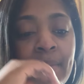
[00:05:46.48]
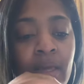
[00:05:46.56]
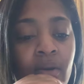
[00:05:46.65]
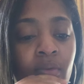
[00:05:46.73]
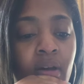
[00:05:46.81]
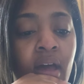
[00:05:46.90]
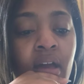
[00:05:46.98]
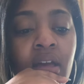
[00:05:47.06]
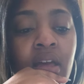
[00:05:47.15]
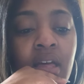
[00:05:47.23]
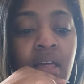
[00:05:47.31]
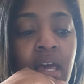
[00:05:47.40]
Okay.
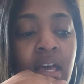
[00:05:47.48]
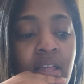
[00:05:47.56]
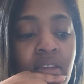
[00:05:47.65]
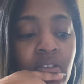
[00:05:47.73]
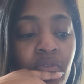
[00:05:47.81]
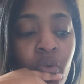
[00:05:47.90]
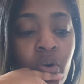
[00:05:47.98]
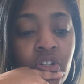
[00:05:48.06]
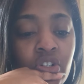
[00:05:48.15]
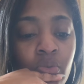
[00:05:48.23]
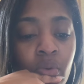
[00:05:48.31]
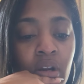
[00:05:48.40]
And of
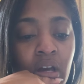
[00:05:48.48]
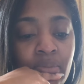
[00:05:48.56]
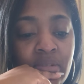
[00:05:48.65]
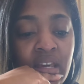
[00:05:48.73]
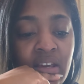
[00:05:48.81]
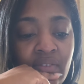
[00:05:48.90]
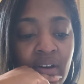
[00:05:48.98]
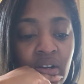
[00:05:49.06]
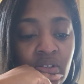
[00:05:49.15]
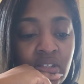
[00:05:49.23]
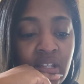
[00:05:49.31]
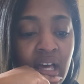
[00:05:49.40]
course, you want to obtain
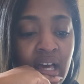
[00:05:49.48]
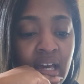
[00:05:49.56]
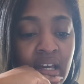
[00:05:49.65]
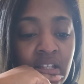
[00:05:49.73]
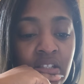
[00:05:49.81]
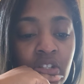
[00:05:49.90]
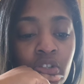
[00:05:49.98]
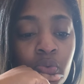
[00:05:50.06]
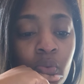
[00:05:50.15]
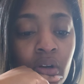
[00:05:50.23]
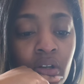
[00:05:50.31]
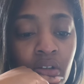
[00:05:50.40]
vital signs, and
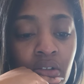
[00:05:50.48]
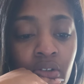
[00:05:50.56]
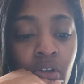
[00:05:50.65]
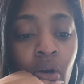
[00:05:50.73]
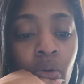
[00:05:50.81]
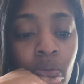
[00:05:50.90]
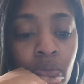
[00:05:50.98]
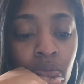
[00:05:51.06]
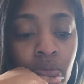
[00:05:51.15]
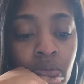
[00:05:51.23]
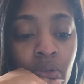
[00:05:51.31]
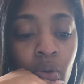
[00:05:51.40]
you want to,
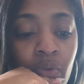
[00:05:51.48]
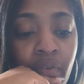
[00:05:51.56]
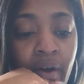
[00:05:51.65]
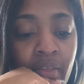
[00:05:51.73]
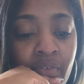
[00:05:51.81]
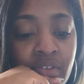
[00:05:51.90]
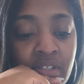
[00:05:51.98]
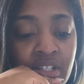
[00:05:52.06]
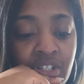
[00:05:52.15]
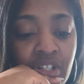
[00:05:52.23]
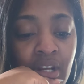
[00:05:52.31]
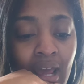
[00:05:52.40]
notify the
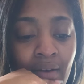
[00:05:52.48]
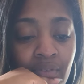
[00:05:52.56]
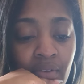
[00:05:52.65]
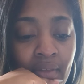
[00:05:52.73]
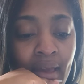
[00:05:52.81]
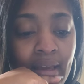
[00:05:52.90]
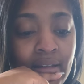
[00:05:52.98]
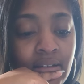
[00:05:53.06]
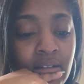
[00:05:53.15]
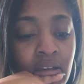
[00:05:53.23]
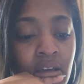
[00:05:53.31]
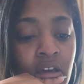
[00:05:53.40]
physician after that.
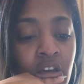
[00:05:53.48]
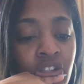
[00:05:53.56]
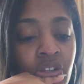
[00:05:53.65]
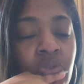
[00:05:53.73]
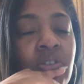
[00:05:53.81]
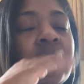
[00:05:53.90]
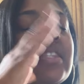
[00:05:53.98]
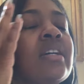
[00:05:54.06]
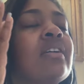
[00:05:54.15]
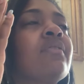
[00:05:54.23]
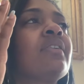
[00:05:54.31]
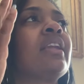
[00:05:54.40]
Okay. So just
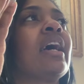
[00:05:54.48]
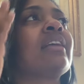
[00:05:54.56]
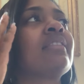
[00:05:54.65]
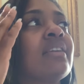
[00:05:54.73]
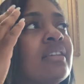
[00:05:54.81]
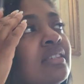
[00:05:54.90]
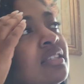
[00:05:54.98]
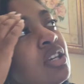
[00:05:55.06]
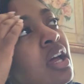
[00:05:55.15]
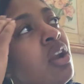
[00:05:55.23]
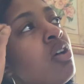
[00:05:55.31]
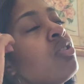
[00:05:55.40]
think of it like this.
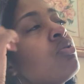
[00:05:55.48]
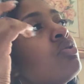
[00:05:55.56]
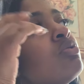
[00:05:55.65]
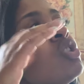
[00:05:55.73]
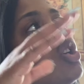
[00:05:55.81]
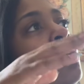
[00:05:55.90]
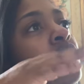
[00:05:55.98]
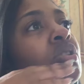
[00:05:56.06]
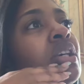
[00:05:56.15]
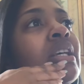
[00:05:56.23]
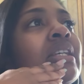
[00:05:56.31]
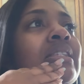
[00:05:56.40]
Yeah, I know you
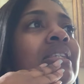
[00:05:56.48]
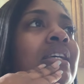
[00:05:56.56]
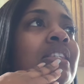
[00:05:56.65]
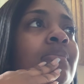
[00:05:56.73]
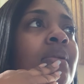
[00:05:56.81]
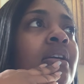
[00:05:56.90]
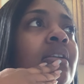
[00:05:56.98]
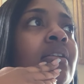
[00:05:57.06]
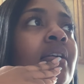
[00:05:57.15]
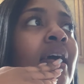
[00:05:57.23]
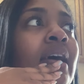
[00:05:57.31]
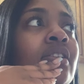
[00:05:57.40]
chose an assessment
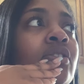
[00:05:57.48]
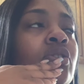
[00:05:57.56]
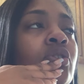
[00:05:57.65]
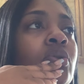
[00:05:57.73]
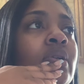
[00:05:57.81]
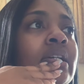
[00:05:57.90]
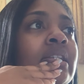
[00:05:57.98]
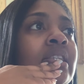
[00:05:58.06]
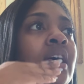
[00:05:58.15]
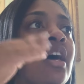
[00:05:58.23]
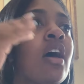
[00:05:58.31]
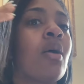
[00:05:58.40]
answer
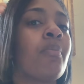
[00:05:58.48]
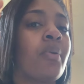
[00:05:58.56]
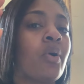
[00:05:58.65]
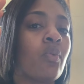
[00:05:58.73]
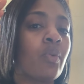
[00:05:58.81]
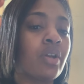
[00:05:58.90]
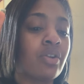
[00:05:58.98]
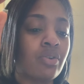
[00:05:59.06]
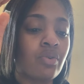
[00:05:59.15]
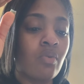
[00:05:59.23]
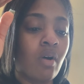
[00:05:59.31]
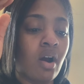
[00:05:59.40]
choice, but when
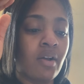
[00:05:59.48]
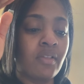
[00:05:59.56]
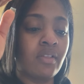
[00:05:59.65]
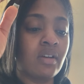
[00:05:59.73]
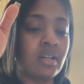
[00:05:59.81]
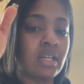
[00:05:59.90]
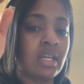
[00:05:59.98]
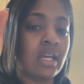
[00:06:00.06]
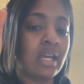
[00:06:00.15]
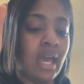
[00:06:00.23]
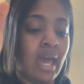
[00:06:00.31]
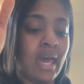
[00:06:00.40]
you are
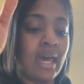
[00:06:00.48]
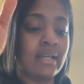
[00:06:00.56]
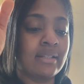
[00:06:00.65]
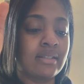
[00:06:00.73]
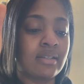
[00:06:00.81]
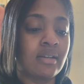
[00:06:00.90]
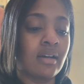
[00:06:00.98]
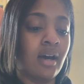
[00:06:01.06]
looking at